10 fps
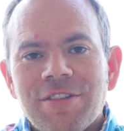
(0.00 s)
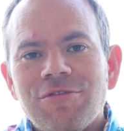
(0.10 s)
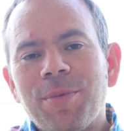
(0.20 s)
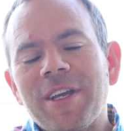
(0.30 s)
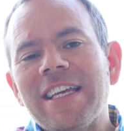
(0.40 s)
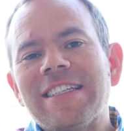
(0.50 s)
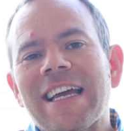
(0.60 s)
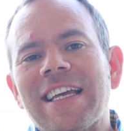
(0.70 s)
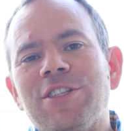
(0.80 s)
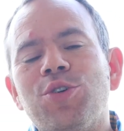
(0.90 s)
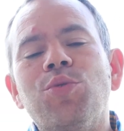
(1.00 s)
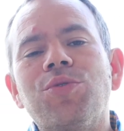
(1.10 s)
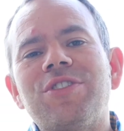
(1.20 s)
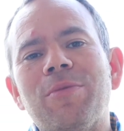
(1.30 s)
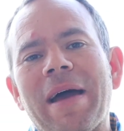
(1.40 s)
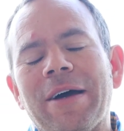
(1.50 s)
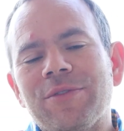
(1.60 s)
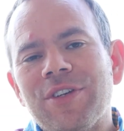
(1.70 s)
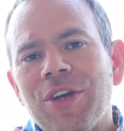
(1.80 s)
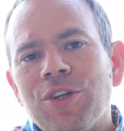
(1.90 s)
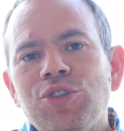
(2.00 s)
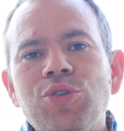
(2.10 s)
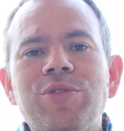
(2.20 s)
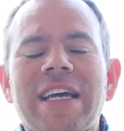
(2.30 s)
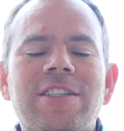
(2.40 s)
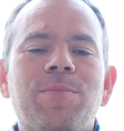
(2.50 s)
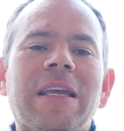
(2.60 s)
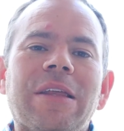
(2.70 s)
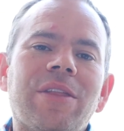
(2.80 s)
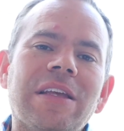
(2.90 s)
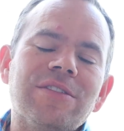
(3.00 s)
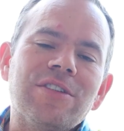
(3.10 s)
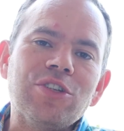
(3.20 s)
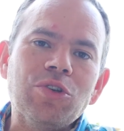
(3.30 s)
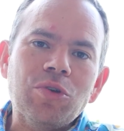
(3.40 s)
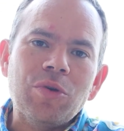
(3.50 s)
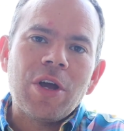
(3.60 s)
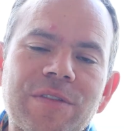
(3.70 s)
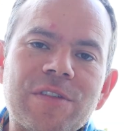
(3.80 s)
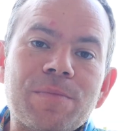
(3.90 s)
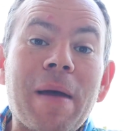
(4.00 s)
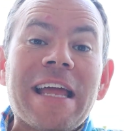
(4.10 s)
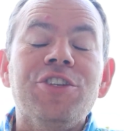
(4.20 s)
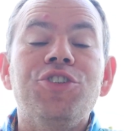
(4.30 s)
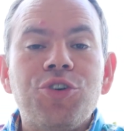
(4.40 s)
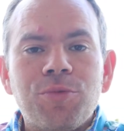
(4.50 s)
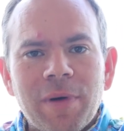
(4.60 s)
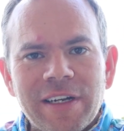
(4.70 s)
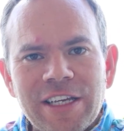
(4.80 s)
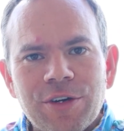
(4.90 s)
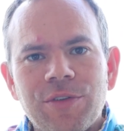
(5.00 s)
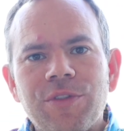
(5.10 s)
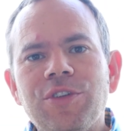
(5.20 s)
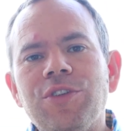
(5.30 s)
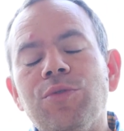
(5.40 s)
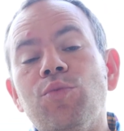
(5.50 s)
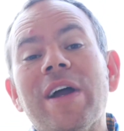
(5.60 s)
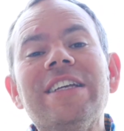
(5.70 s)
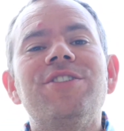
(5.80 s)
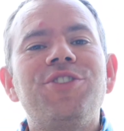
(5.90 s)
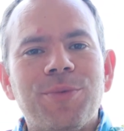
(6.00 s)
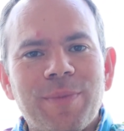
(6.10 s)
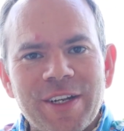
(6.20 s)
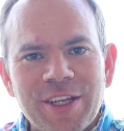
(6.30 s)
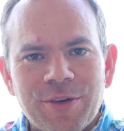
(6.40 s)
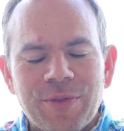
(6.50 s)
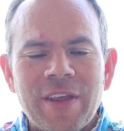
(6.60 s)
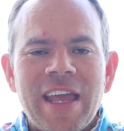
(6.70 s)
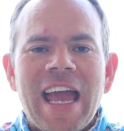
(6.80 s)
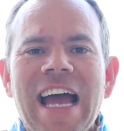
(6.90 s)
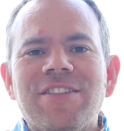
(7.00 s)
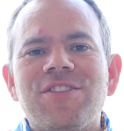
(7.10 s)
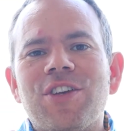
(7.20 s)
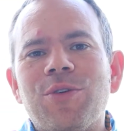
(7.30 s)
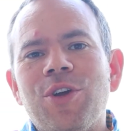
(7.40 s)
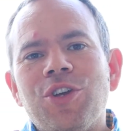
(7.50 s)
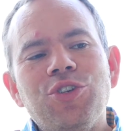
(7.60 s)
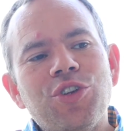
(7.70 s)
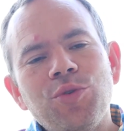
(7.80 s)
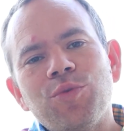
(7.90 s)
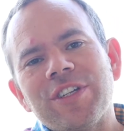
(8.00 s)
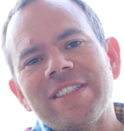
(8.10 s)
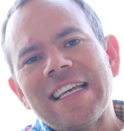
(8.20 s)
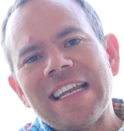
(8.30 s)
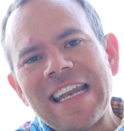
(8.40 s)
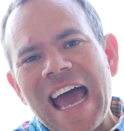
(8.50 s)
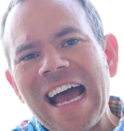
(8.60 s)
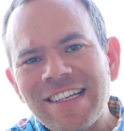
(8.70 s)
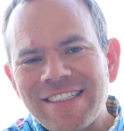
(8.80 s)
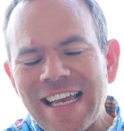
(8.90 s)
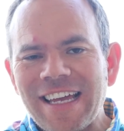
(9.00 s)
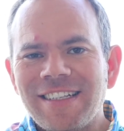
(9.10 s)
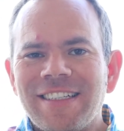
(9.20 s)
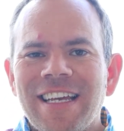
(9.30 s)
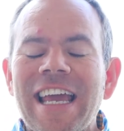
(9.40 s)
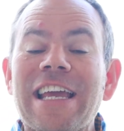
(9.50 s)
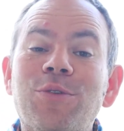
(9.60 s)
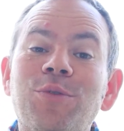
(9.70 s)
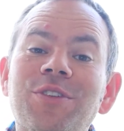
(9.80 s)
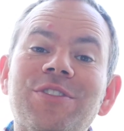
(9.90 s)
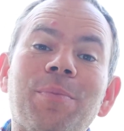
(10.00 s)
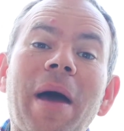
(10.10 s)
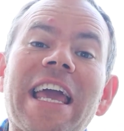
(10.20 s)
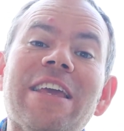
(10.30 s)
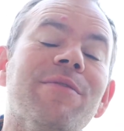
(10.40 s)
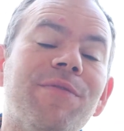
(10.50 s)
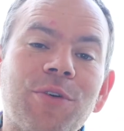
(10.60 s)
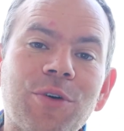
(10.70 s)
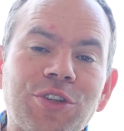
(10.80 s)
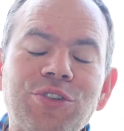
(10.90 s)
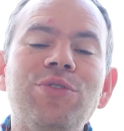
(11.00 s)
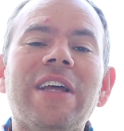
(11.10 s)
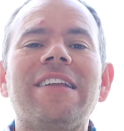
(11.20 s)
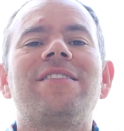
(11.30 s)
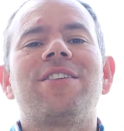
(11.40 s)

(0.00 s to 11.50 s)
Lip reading: Robert Kiyosaki talks about doodads being things that you spend your money on, that you waste your money on. And so you don't want to sell an asset in order to pay for a doodad.